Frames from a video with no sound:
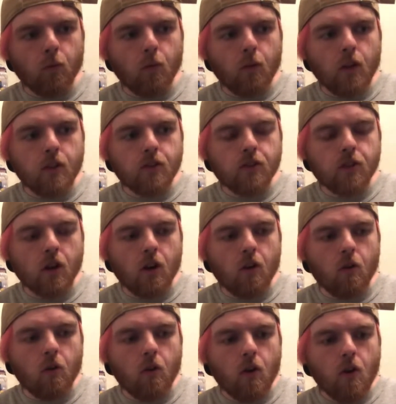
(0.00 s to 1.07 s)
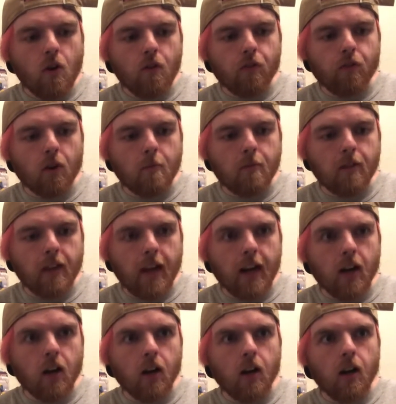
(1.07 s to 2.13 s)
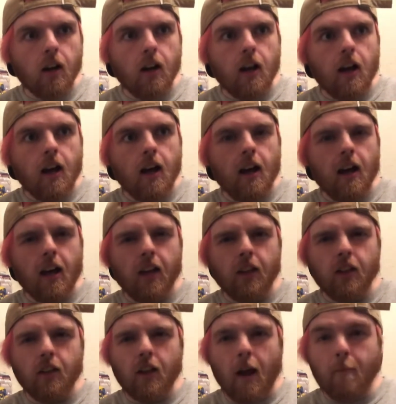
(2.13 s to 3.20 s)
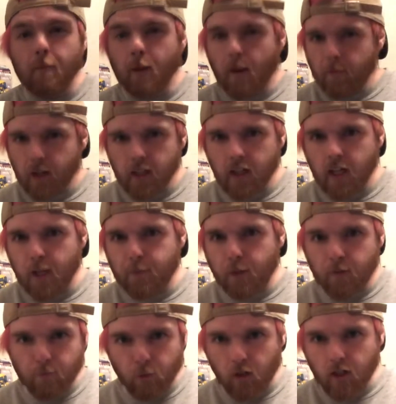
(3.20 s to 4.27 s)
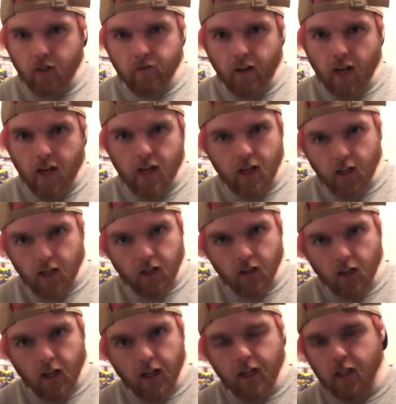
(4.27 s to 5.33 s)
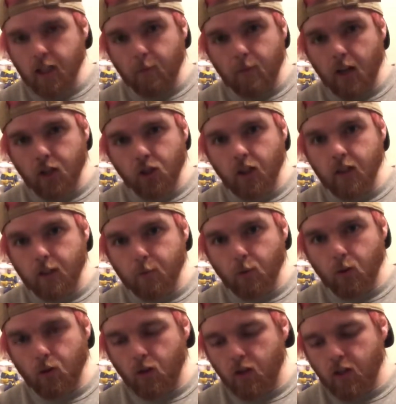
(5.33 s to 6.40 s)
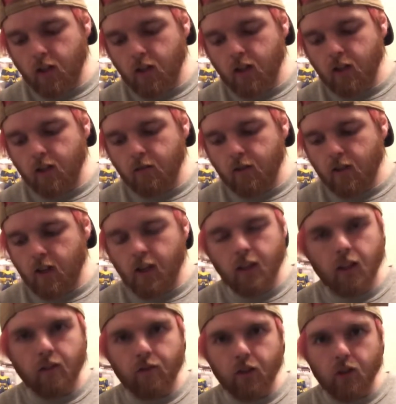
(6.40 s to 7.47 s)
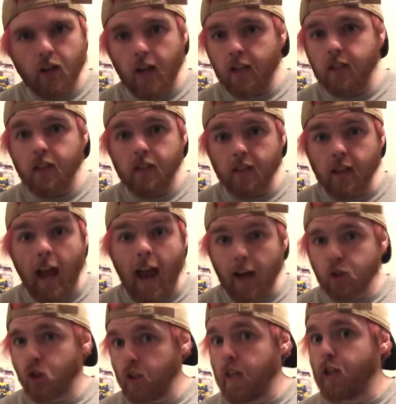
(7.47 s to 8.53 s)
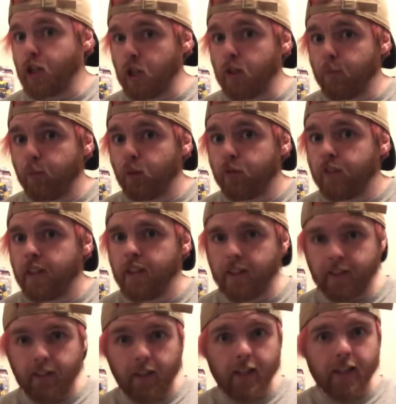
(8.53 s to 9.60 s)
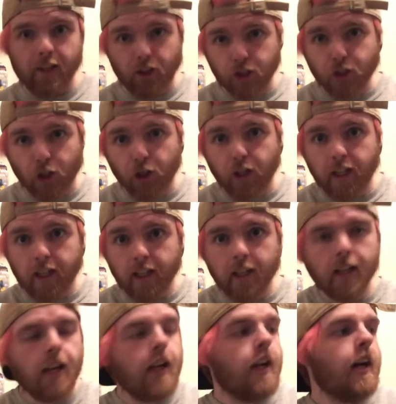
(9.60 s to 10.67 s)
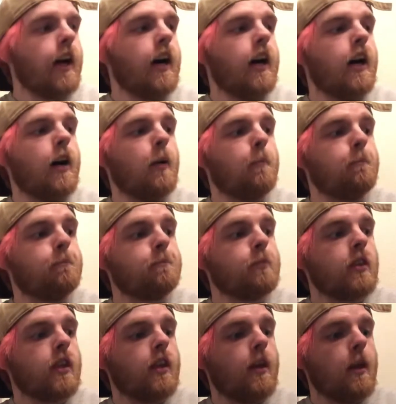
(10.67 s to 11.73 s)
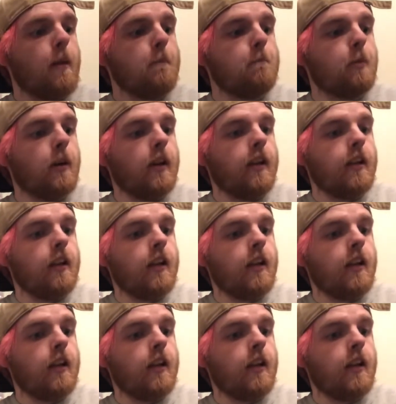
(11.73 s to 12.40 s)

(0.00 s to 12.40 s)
So from there, I'm gonna keep it pretty vague and light because I'm not trying to spoil anything for you guys because it's actually a good movie, unlike The Turning. But